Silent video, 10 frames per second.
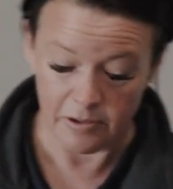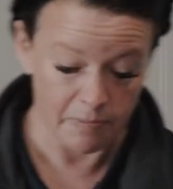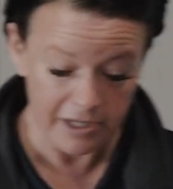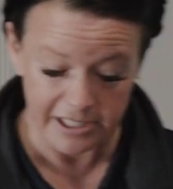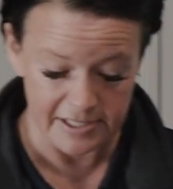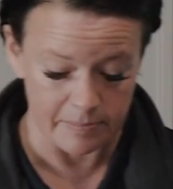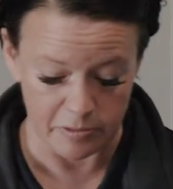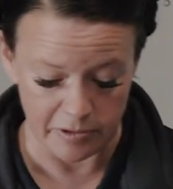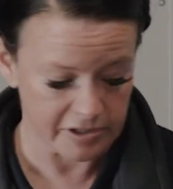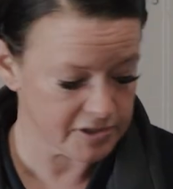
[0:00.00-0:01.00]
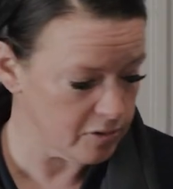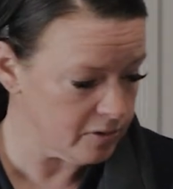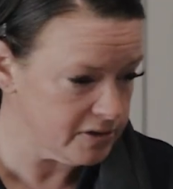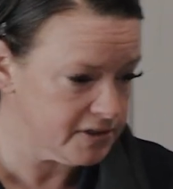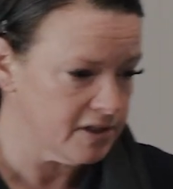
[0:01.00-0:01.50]
pretty simple with your
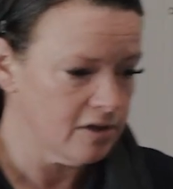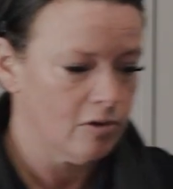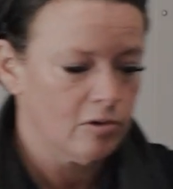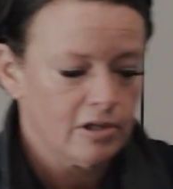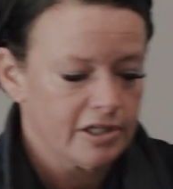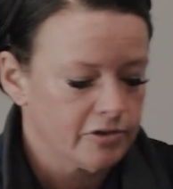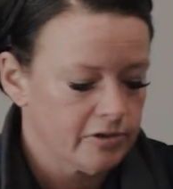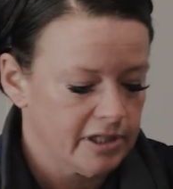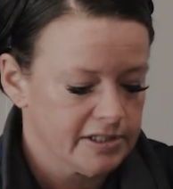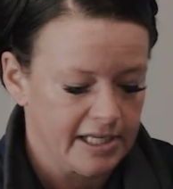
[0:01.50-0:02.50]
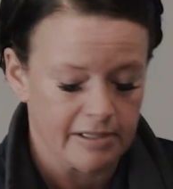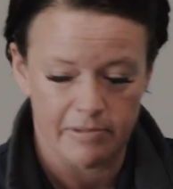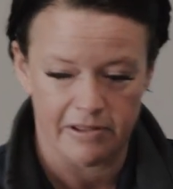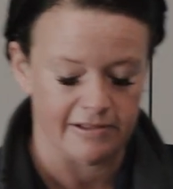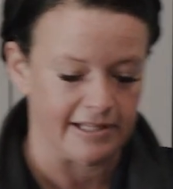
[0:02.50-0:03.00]
saws. All I do is get
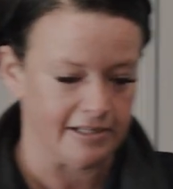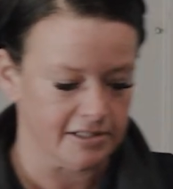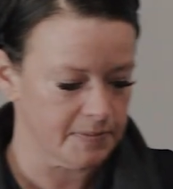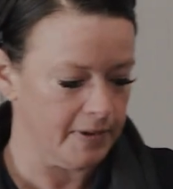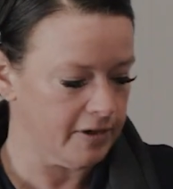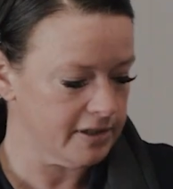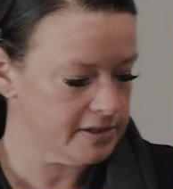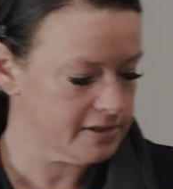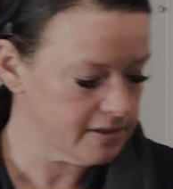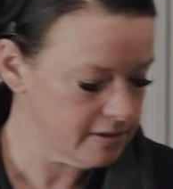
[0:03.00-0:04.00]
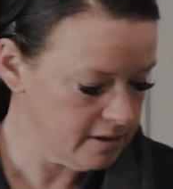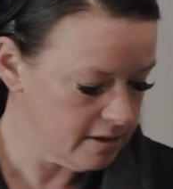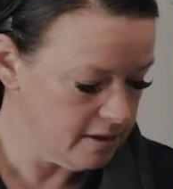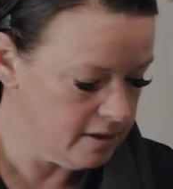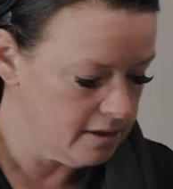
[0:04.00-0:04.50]
methylated spirits.
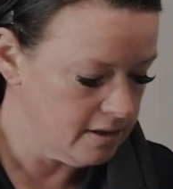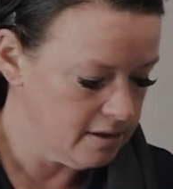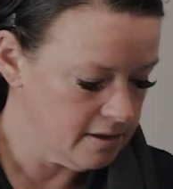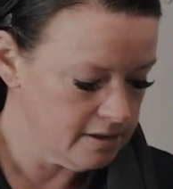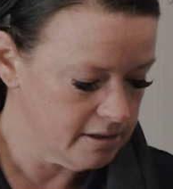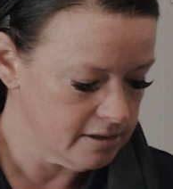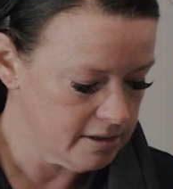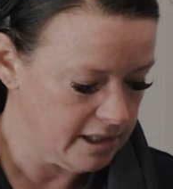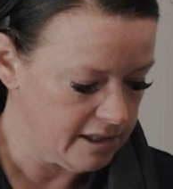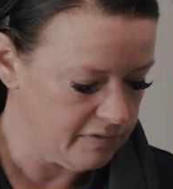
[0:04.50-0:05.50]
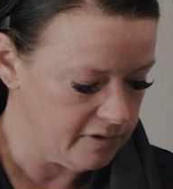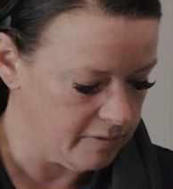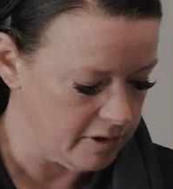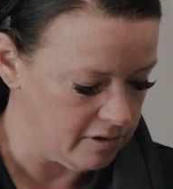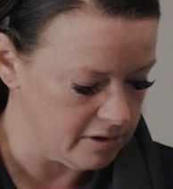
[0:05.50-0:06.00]
Careful that
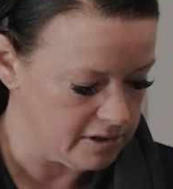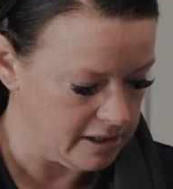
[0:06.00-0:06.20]
we don't